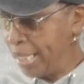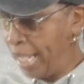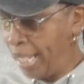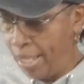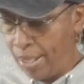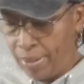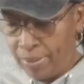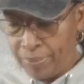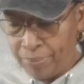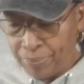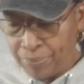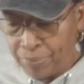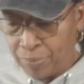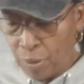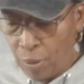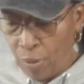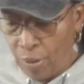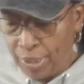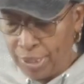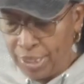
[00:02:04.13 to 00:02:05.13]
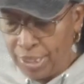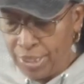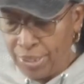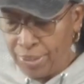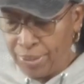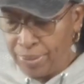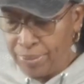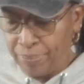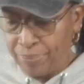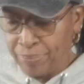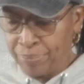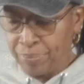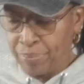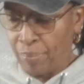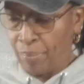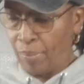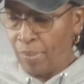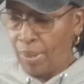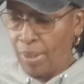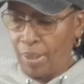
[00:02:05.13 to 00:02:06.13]
now on here.
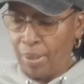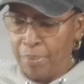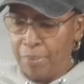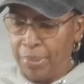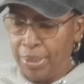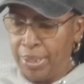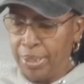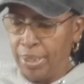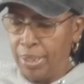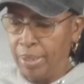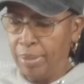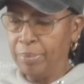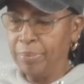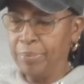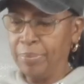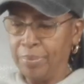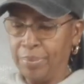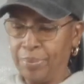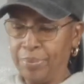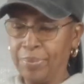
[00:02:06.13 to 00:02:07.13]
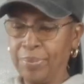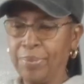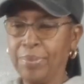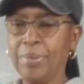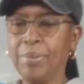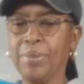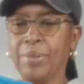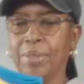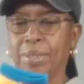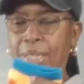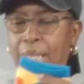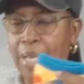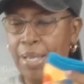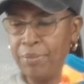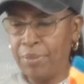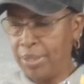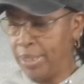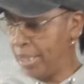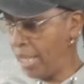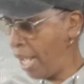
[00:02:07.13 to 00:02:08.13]
But, see, I
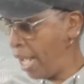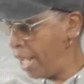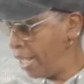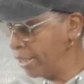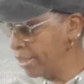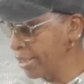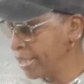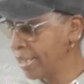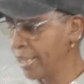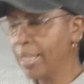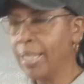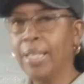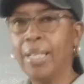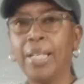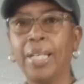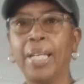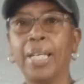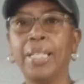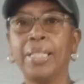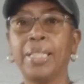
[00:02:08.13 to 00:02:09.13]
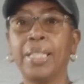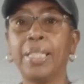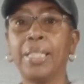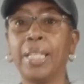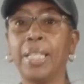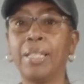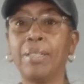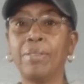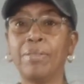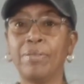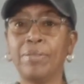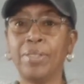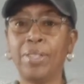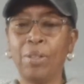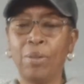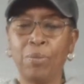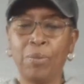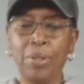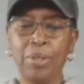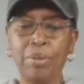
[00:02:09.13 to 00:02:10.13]
have the dots, and then they,
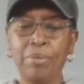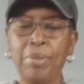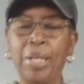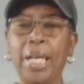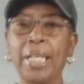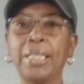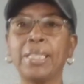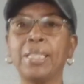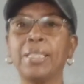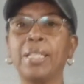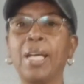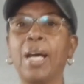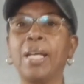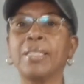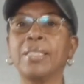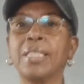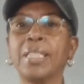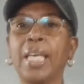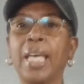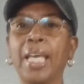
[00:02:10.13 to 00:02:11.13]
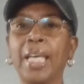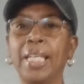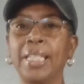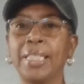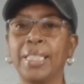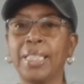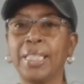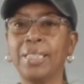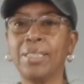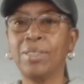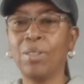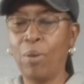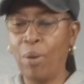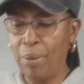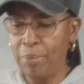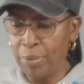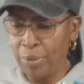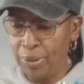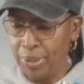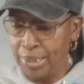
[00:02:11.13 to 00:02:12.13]
when I'm like the dots candy, so
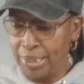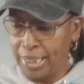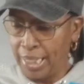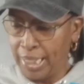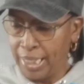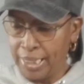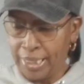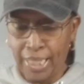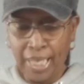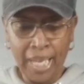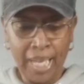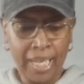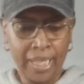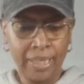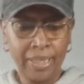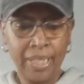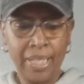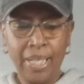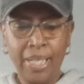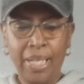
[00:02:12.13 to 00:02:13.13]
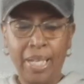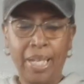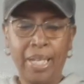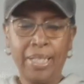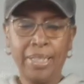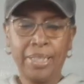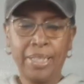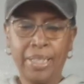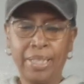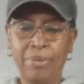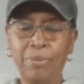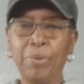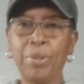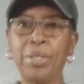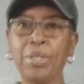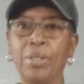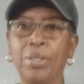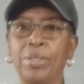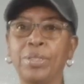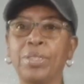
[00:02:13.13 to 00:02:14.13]
I'm going to take that, and then we're
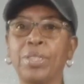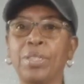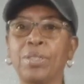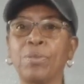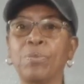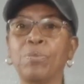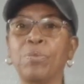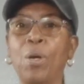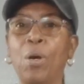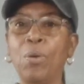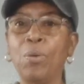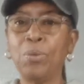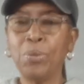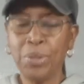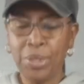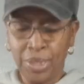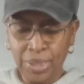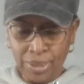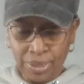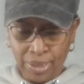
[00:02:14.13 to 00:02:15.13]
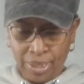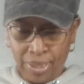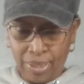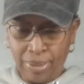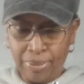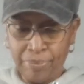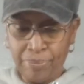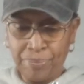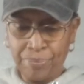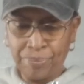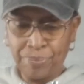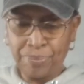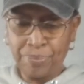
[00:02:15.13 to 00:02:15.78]
going to just roll this up.